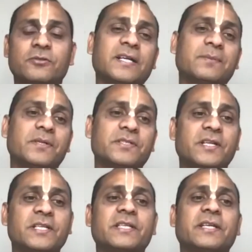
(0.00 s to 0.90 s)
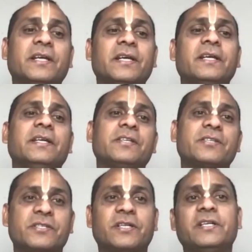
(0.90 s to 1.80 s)
So that person is in a
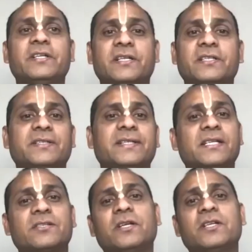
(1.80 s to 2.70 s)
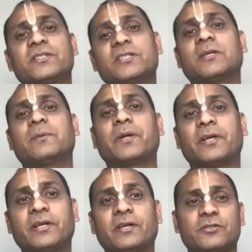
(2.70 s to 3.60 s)
steady intelligence. That is called a sthita
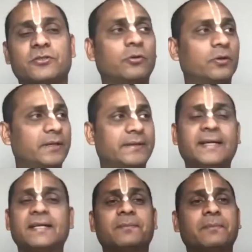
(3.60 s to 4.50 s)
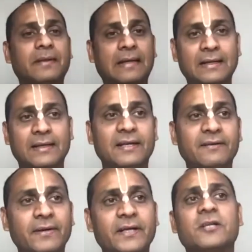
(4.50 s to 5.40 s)
pragya. So that
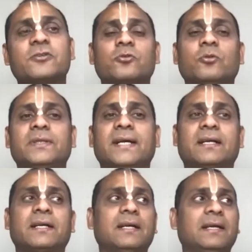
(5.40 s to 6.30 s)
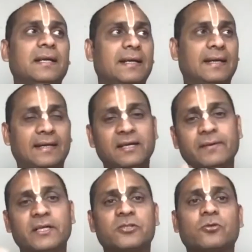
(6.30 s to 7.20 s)
liberated soul, that
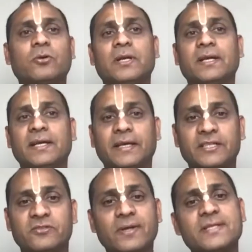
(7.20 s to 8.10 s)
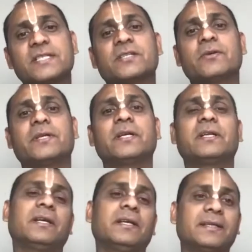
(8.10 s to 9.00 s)
elevated soul is well
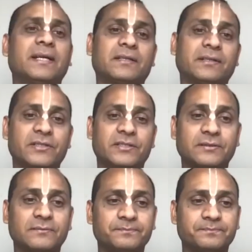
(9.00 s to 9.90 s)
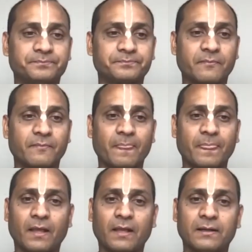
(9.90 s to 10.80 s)
situated in that condition.
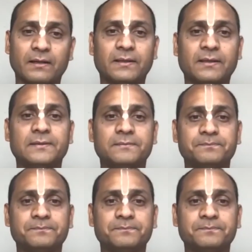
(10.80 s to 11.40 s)
Right.